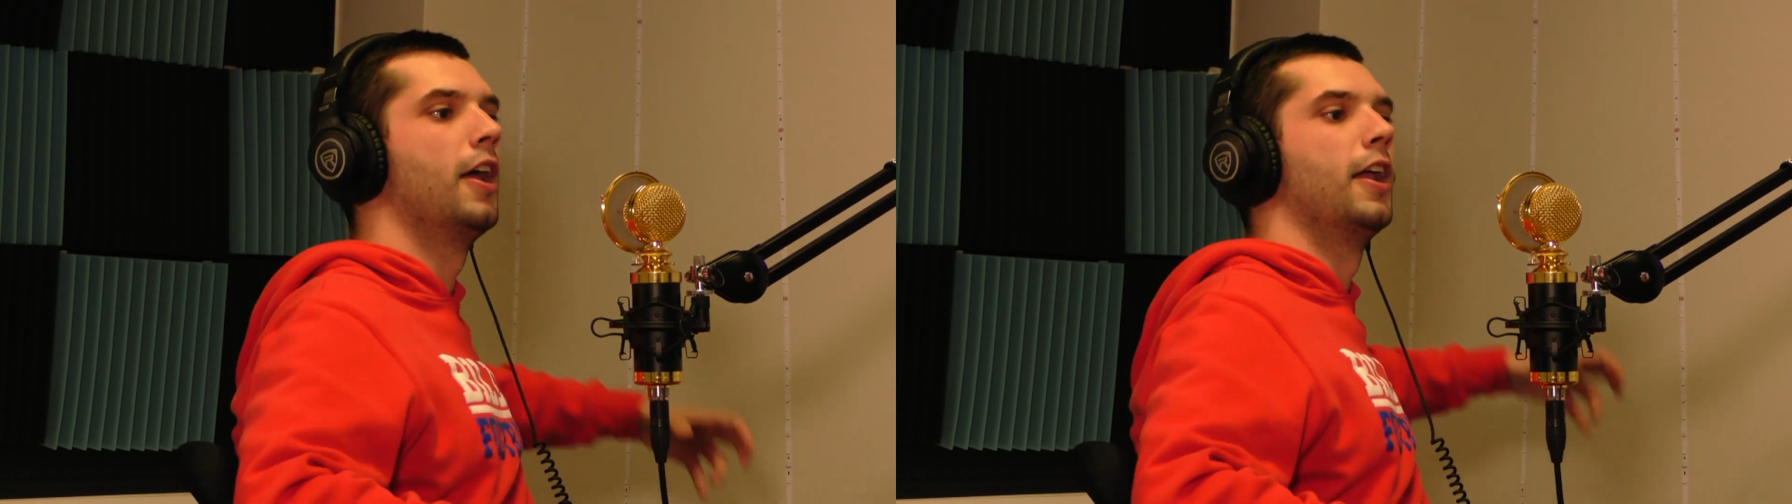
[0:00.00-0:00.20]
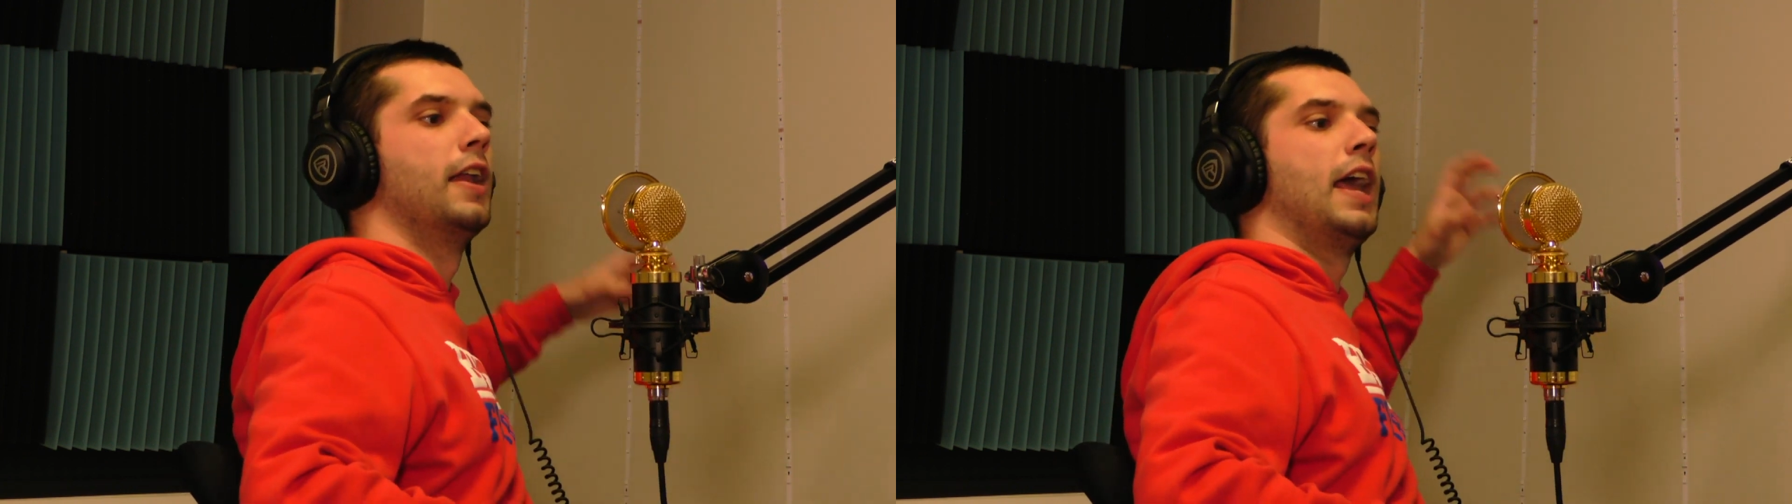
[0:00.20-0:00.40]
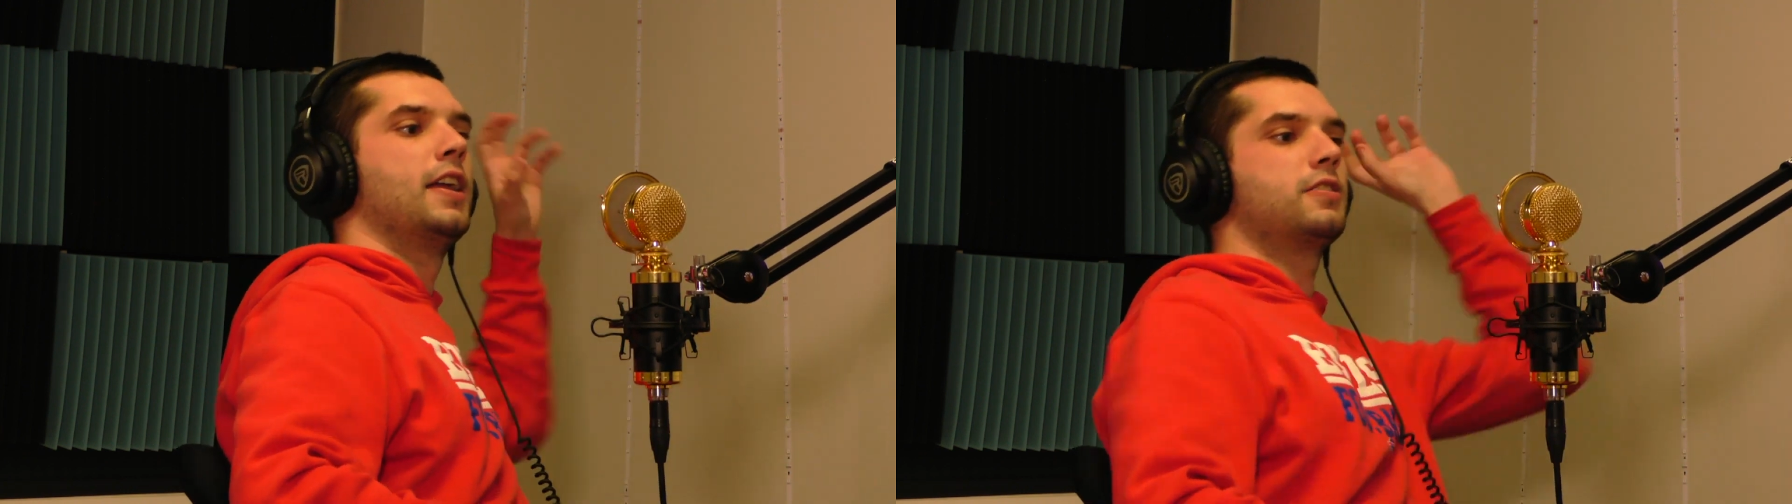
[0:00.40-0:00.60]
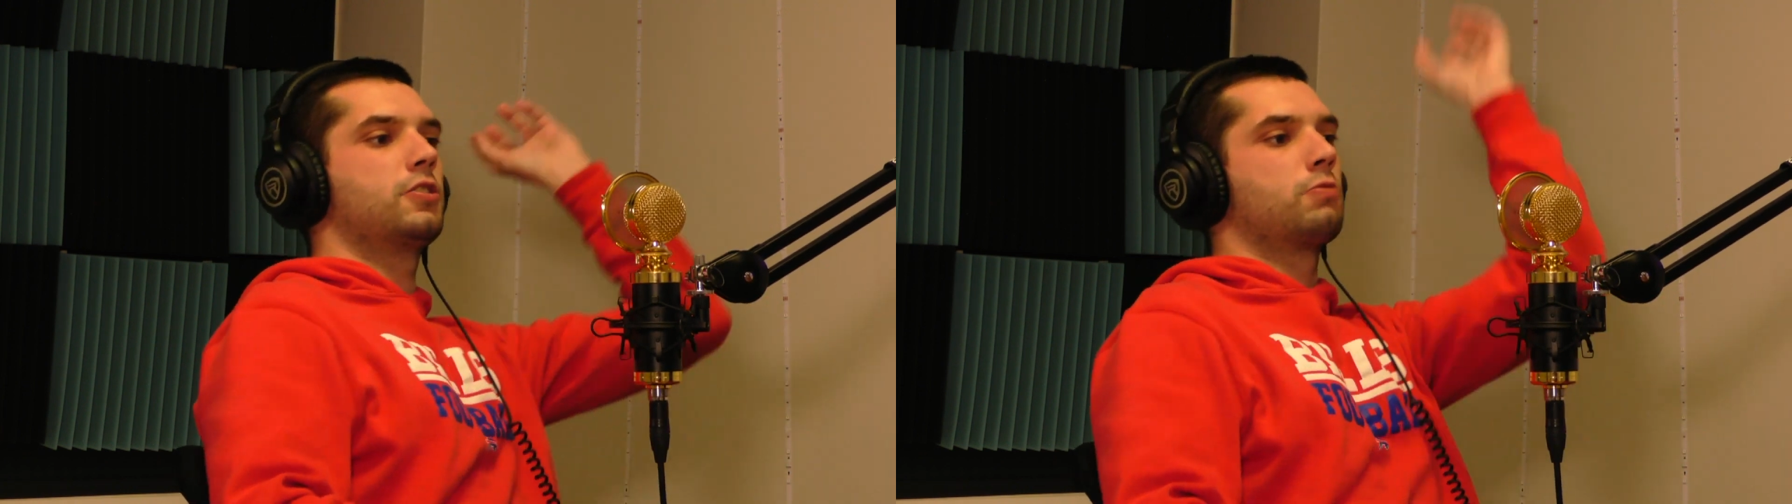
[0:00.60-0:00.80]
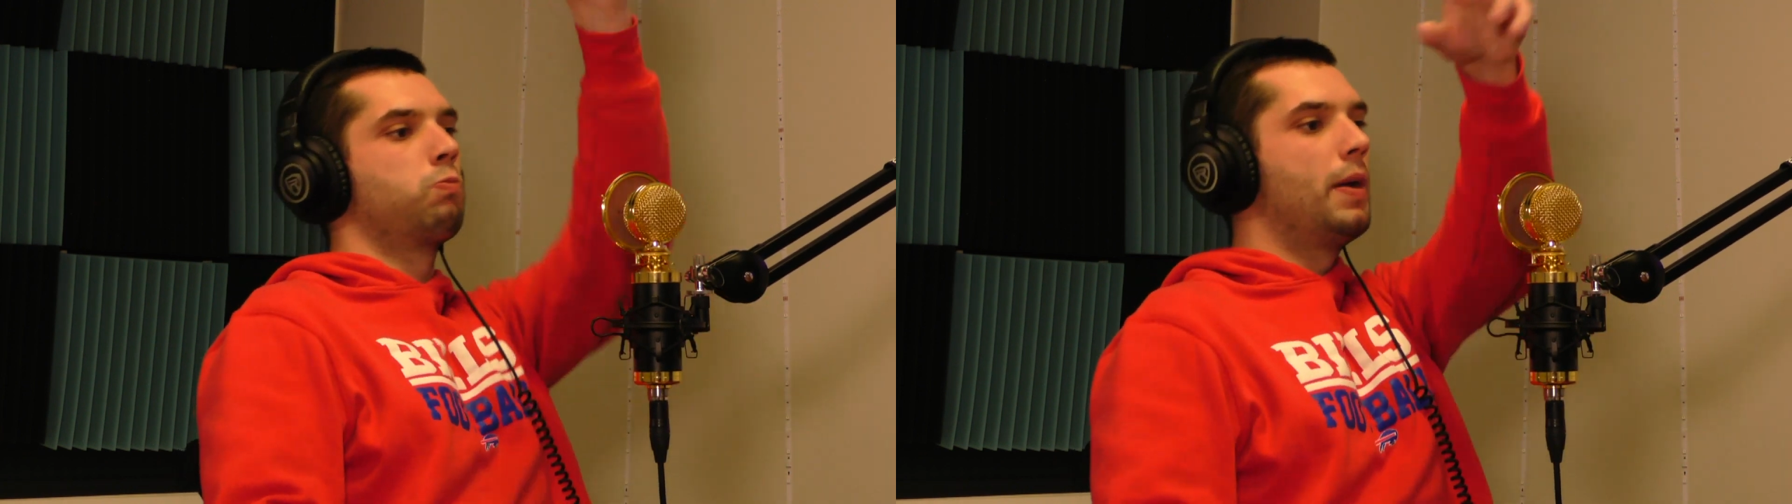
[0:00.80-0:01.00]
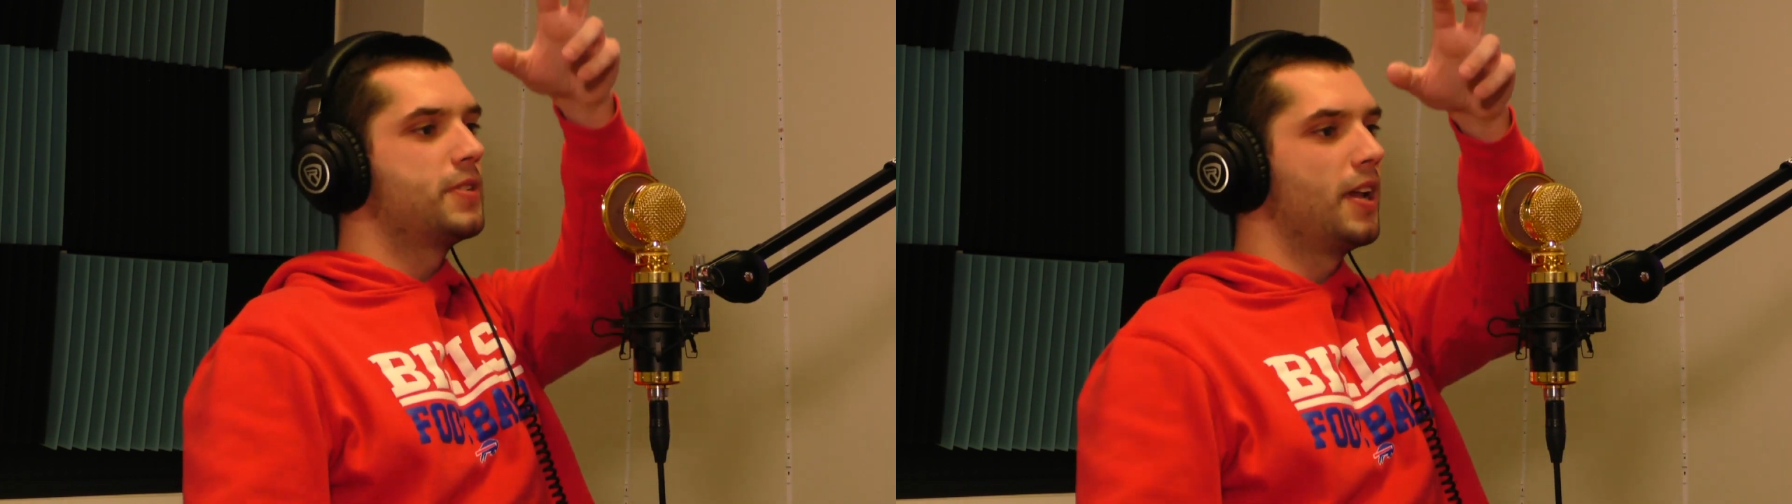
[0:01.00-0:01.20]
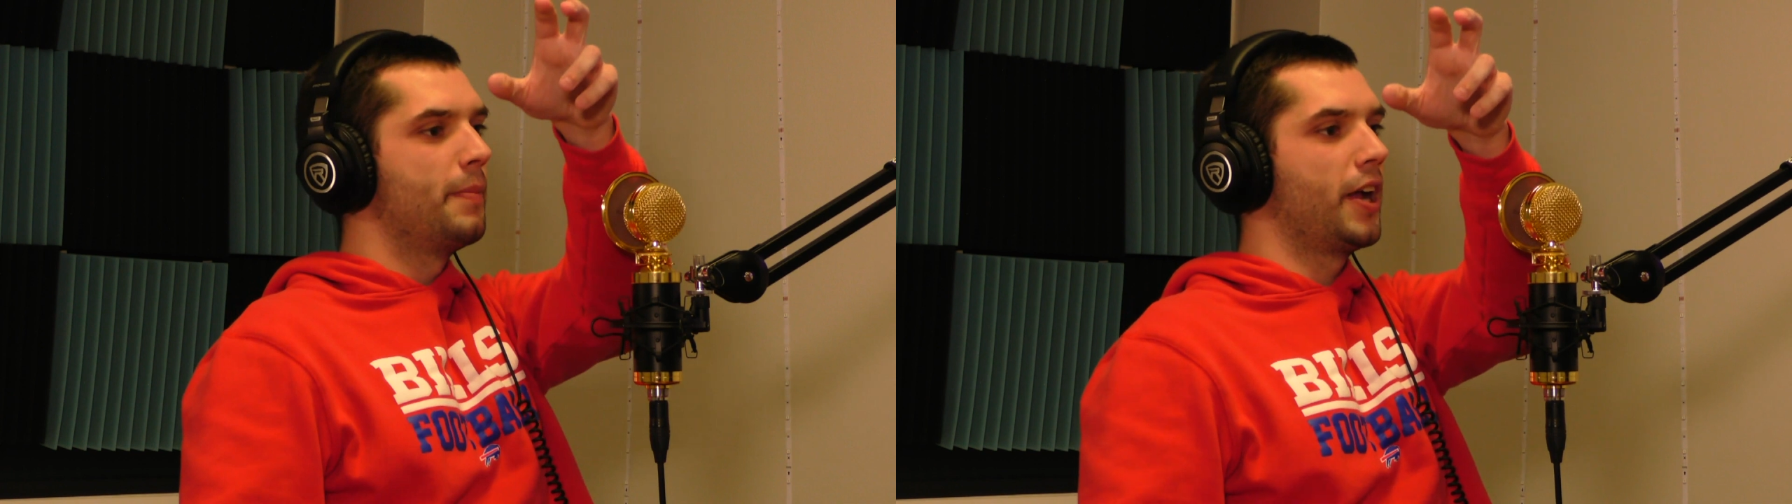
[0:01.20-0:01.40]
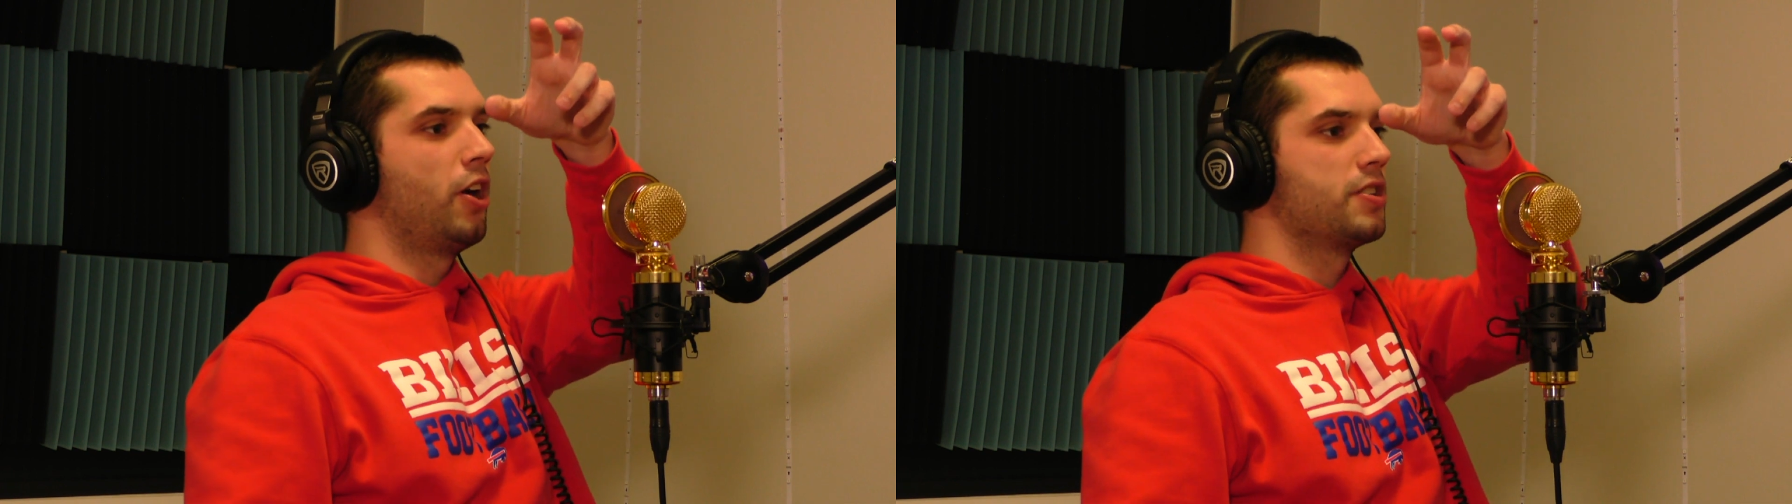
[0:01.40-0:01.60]
and hit whips at
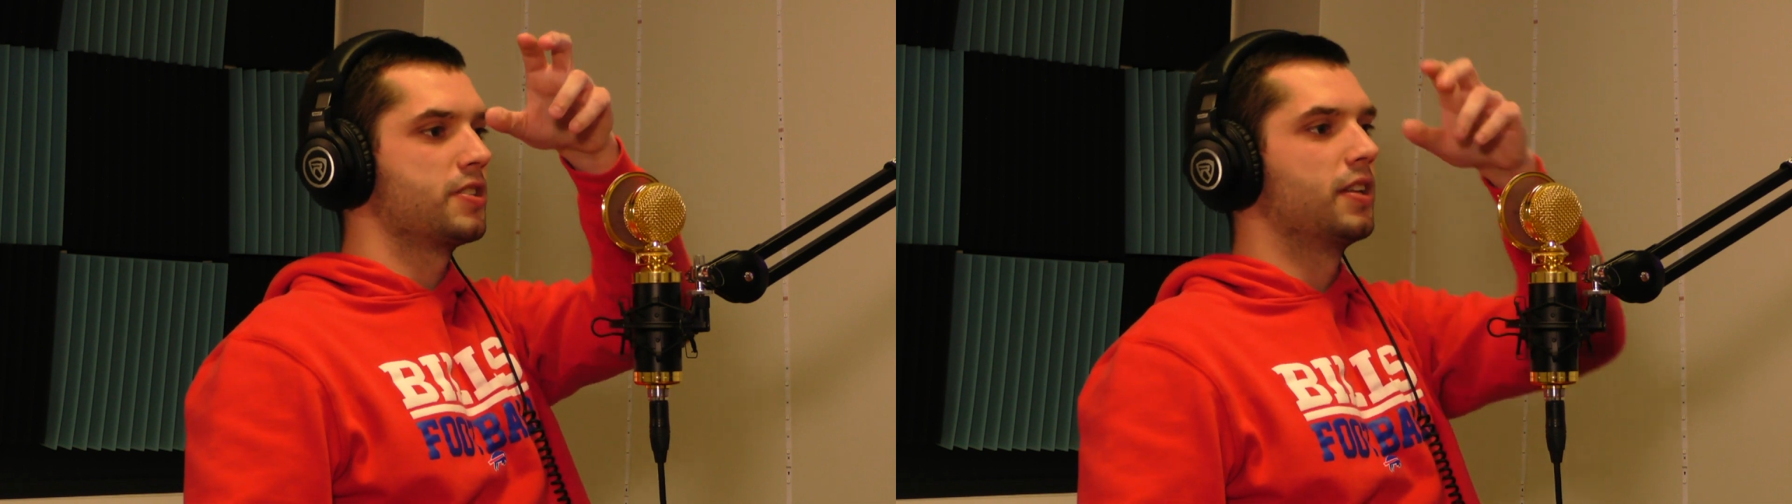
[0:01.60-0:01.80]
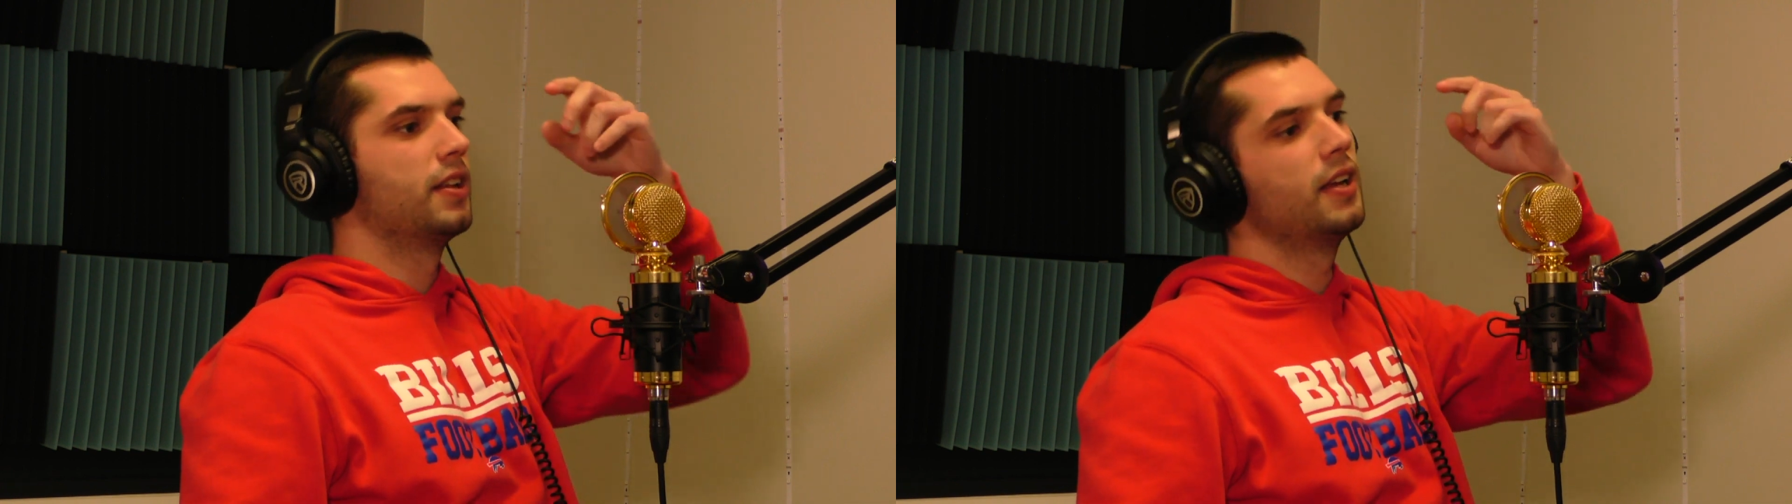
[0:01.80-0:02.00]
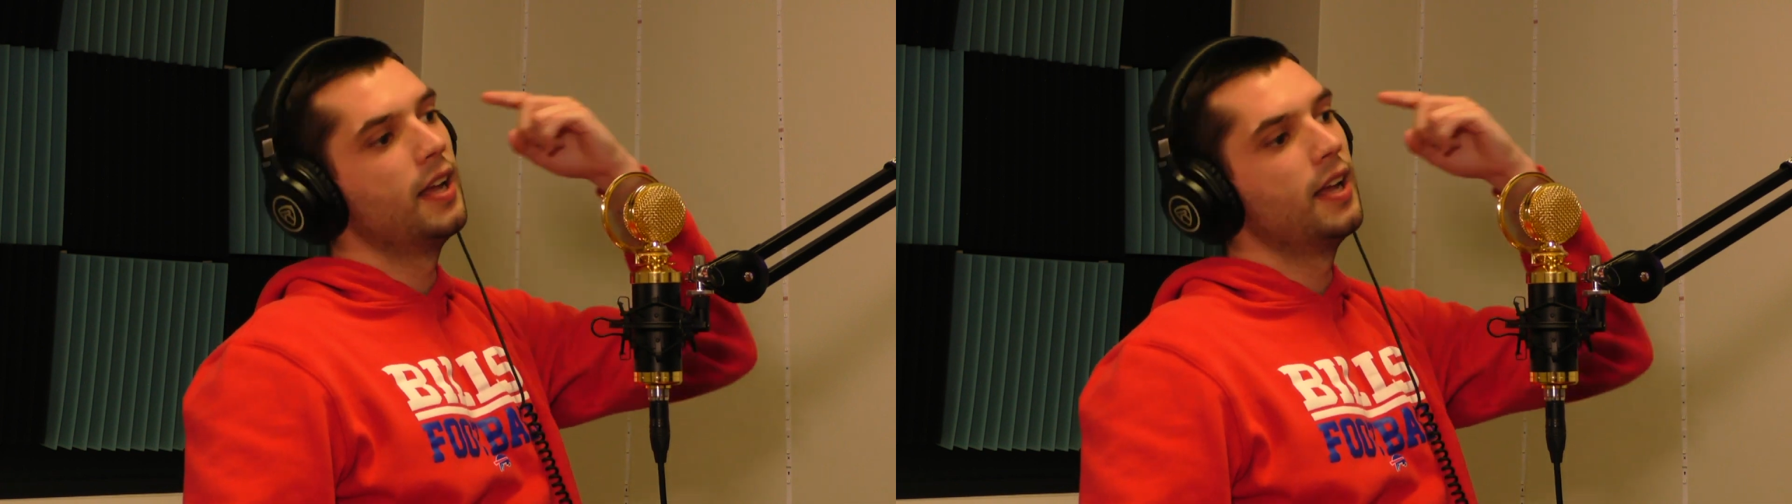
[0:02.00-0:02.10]
my cousin,